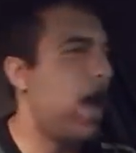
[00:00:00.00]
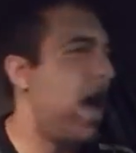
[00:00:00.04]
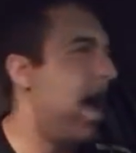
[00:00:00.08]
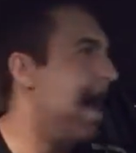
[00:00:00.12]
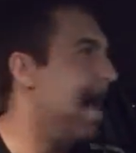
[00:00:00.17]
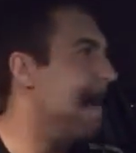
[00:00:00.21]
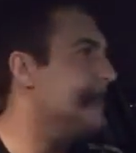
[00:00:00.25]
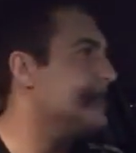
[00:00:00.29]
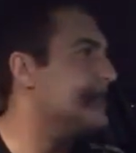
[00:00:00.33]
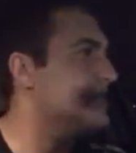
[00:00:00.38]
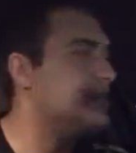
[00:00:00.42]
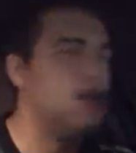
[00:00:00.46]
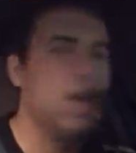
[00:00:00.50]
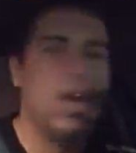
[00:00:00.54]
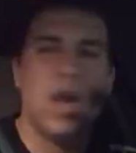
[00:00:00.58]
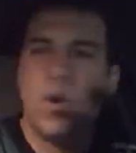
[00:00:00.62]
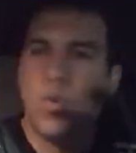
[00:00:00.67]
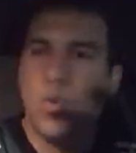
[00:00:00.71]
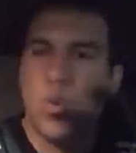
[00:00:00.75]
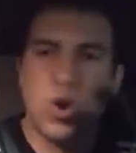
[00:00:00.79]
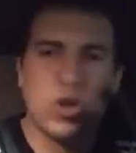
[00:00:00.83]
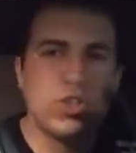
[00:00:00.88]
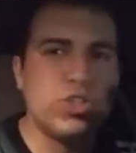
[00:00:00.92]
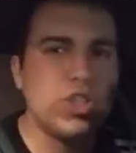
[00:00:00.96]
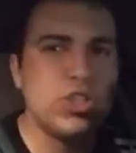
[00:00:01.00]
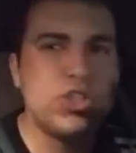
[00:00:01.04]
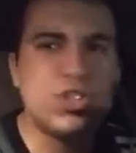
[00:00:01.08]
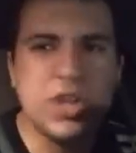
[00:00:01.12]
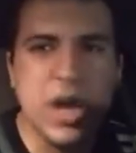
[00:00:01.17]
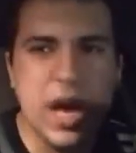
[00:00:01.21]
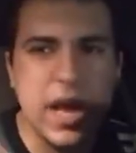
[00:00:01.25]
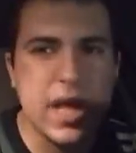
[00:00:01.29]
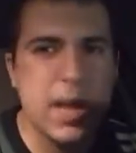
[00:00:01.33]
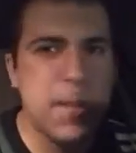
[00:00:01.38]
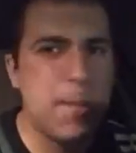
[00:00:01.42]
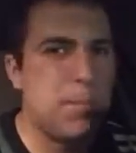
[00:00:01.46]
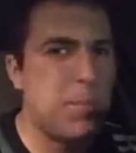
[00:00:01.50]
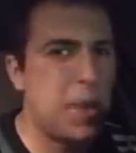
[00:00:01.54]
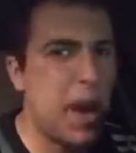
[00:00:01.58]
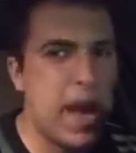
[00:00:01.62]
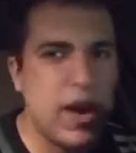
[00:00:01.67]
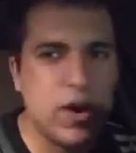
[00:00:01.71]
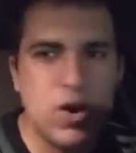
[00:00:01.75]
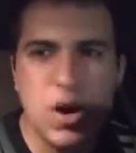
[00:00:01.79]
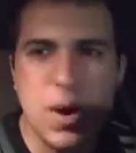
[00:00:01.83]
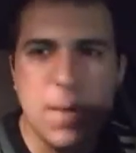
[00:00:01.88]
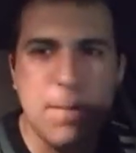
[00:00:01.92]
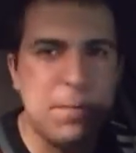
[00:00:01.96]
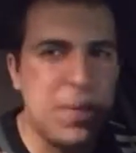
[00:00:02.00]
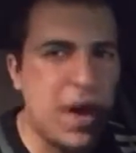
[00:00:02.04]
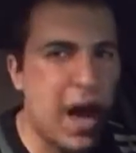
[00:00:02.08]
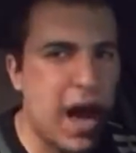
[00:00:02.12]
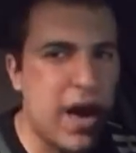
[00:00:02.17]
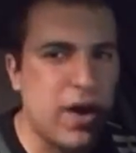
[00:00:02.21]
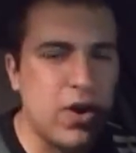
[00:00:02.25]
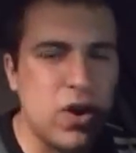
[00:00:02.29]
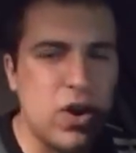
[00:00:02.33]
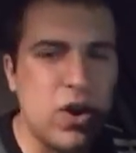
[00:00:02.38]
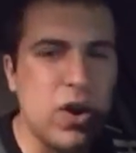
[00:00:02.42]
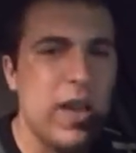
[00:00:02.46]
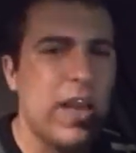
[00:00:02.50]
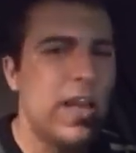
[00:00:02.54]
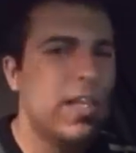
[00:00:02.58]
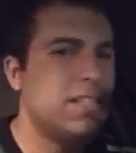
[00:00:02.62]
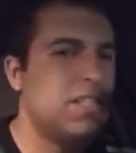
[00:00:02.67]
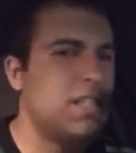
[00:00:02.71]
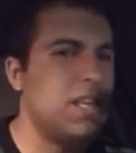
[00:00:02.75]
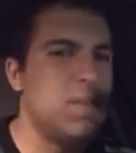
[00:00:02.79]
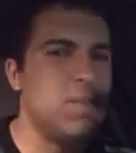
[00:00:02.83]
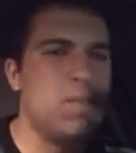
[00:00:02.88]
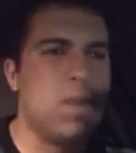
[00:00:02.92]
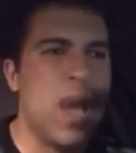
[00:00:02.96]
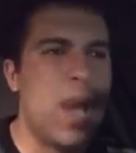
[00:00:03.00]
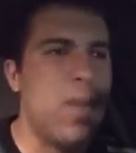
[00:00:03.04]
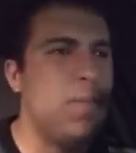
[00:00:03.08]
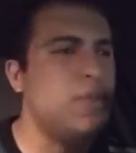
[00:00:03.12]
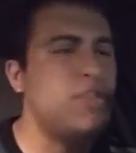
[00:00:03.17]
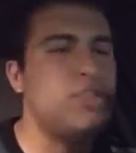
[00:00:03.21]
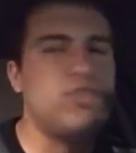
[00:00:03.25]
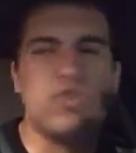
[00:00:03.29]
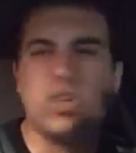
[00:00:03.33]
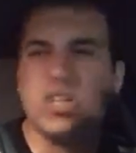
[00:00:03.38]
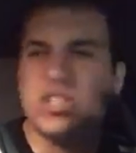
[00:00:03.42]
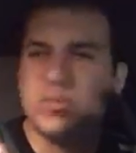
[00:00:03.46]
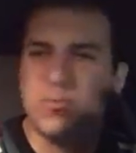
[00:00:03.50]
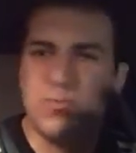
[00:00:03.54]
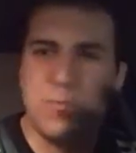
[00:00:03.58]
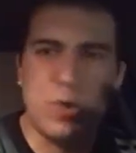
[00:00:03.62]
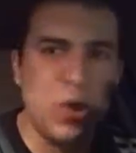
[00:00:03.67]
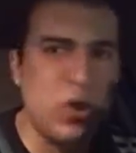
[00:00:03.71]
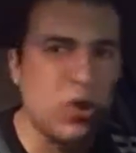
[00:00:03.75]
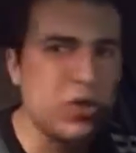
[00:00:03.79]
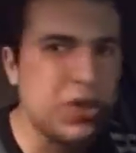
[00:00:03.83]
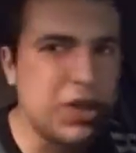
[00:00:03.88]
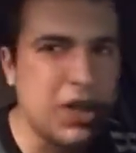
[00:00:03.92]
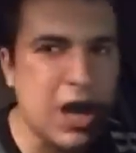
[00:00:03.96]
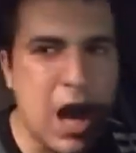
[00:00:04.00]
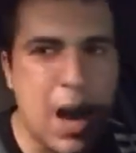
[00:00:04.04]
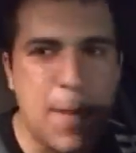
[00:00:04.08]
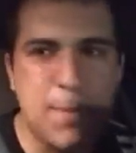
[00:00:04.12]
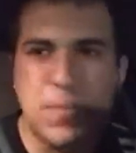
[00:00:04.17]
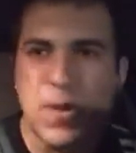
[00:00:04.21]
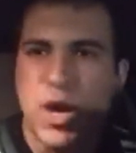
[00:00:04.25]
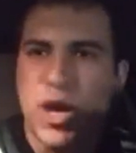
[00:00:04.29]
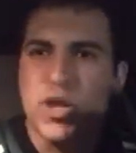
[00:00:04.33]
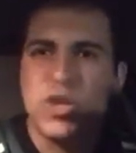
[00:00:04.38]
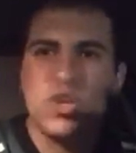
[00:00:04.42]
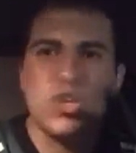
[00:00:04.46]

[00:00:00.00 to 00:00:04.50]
And we're just getting better and better. Team chemistry is building up.